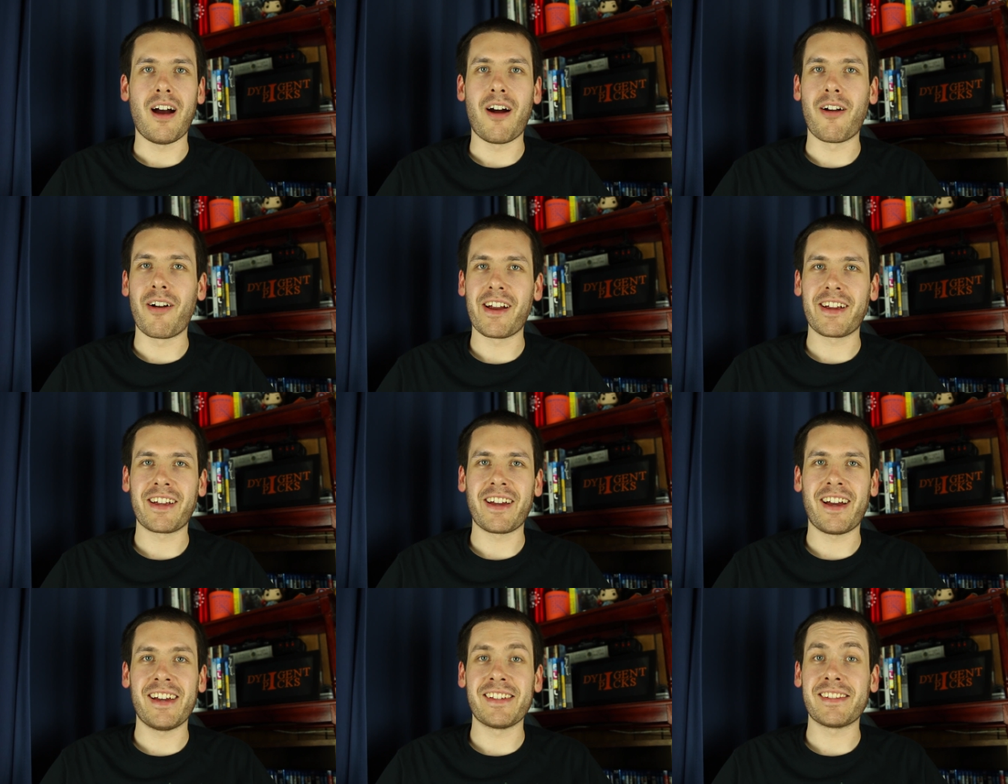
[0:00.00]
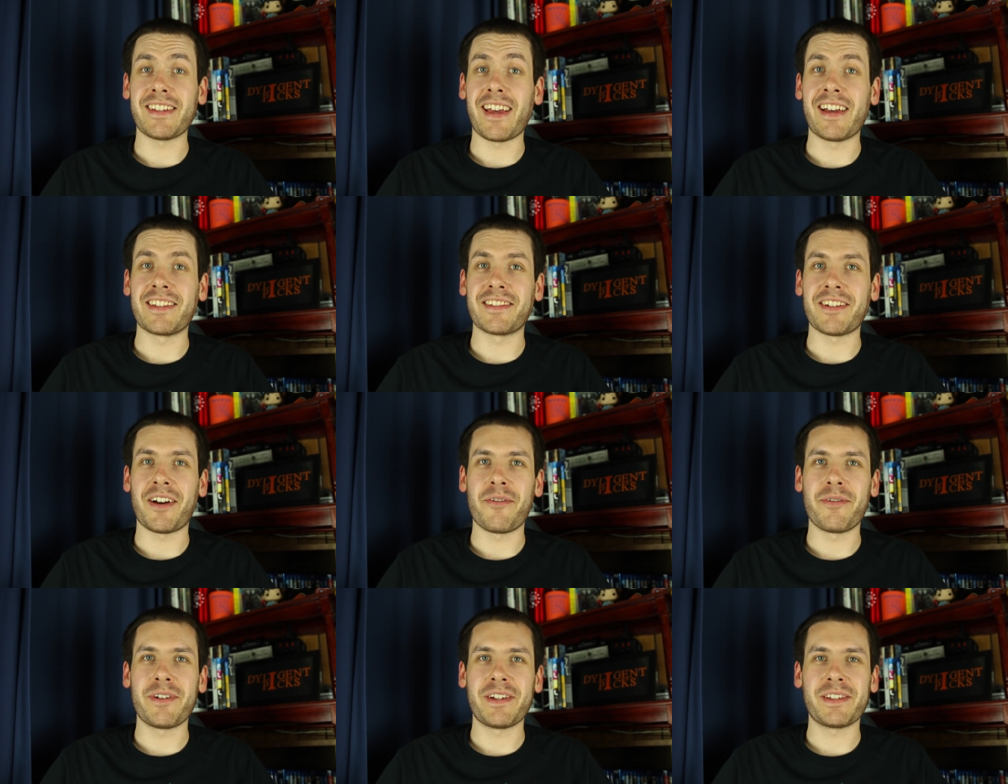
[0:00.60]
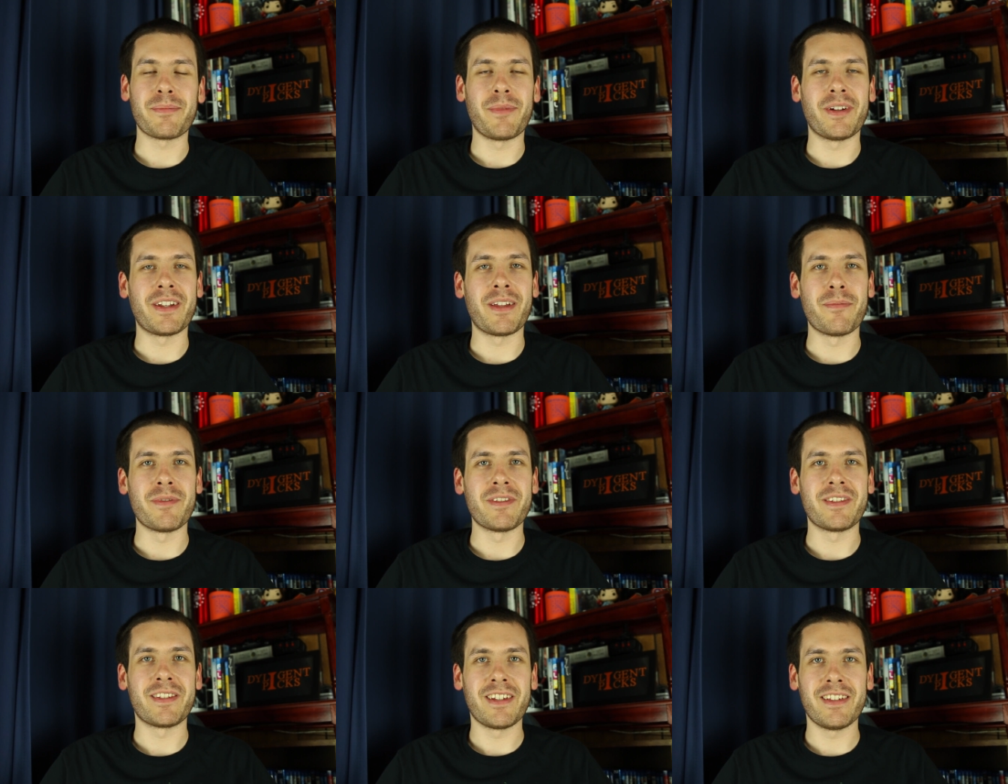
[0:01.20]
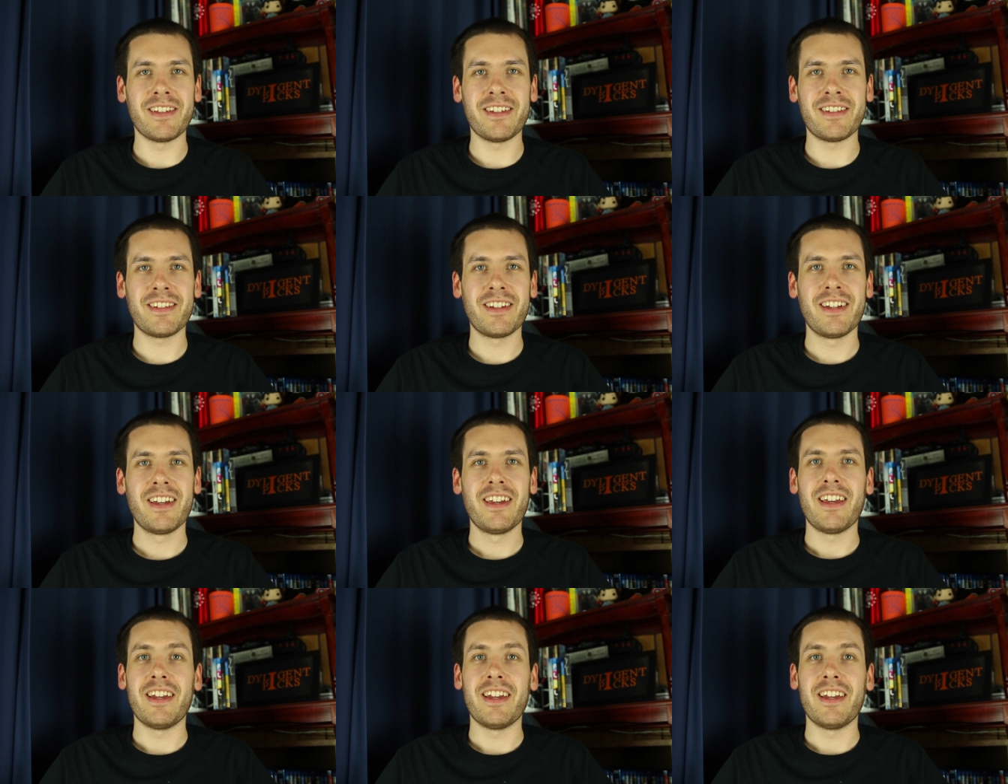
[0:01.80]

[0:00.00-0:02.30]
Alright guys, as always, my name is Dylan,